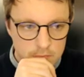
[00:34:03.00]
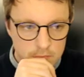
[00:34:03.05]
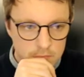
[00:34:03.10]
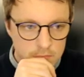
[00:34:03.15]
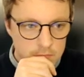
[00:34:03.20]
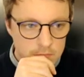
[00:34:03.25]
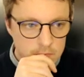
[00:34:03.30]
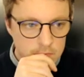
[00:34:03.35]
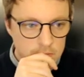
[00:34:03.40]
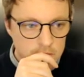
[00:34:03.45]

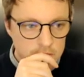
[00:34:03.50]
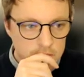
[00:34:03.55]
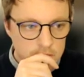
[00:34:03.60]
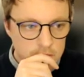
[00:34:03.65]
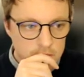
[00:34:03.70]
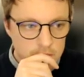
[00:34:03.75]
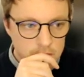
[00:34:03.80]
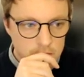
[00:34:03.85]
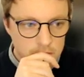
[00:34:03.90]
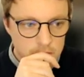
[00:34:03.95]

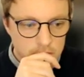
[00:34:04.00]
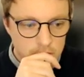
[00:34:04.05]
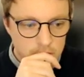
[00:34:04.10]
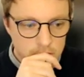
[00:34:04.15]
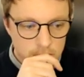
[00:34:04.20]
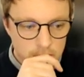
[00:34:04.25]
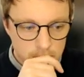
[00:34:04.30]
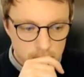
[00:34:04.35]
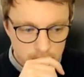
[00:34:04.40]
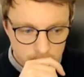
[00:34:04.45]

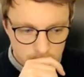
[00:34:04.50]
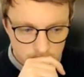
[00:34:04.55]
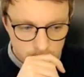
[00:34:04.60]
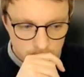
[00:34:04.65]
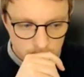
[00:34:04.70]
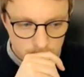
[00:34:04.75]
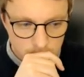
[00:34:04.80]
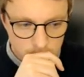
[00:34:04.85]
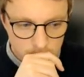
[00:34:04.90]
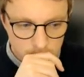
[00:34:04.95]

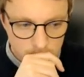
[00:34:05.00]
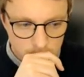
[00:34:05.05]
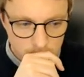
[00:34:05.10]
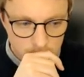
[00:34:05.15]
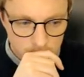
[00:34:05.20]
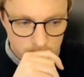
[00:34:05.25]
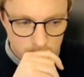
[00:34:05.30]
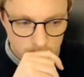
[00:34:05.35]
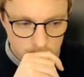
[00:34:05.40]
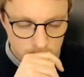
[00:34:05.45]

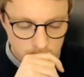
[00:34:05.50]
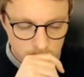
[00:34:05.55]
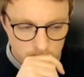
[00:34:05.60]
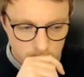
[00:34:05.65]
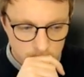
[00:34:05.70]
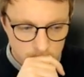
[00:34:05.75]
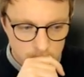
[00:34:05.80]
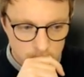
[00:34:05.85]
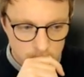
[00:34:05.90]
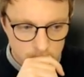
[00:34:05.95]

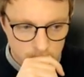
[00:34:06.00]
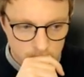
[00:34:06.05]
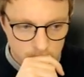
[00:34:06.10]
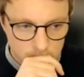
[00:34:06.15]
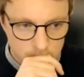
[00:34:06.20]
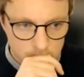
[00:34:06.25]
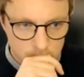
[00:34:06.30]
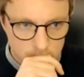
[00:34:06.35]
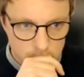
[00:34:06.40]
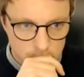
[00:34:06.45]

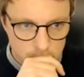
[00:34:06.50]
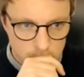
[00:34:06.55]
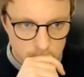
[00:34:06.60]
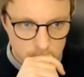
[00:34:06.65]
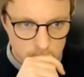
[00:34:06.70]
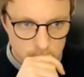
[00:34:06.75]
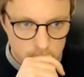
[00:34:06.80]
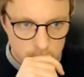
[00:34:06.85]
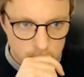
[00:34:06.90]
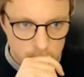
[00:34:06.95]

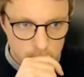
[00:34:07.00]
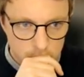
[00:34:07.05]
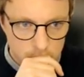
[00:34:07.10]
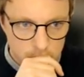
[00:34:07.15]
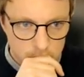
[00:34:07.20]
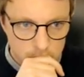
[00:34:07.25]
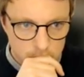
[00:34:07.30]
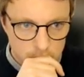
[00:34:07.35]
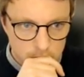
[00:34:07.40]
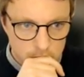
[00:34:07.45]

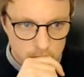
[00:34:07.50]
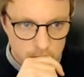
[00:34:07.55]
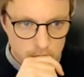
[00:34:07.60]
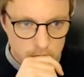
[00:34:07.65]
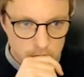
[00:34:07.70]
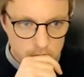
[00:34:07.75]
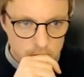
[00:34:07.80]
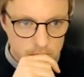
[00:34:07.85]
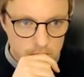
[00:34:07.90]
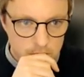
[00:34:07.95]

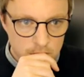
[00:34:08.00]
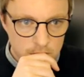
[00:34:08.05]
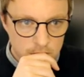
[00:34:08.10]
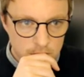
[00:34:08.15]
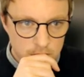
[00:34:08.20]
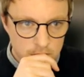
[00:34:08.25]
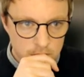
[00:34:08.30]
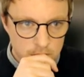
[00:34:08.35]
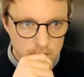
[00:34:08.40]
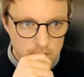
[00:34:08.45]

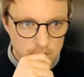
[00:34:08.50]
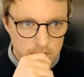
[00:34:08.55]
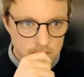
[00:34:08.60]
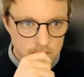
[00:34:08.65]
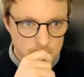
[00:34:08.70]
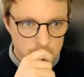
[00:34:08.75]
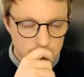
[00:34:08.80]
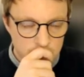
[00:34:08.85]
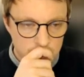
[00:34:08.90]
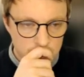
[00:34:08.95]

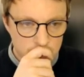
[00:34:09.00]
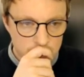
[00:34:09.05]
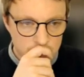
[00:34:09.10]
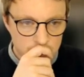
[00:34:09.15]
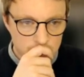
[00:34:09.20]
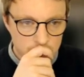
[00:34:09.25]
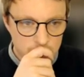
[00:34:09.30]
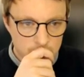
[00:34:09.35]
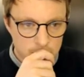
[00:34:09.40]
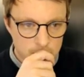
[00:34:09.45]

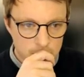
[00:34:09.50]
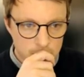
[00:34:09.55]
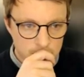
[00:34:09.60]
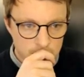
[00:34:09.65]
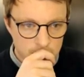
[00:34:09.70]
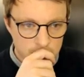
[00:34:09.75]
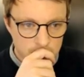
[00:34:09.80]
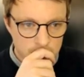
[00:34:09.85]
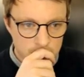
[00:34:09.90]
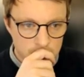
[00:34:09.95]

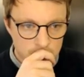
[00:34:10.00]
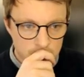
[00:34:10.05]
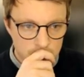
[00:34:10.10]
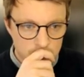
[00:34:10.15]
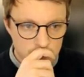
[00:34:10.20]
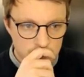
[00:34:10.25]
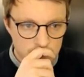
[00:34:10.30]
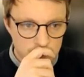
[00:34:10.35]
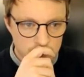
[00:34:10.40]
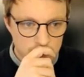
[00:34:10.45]

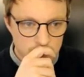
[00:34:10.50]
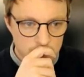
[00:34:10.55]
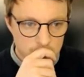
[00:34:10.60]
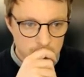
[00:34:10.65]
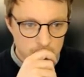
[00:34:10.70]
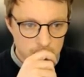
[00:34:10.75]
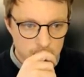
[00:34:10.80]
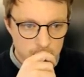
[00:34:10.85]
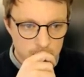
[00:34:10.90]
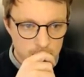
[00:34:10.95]
[no speech]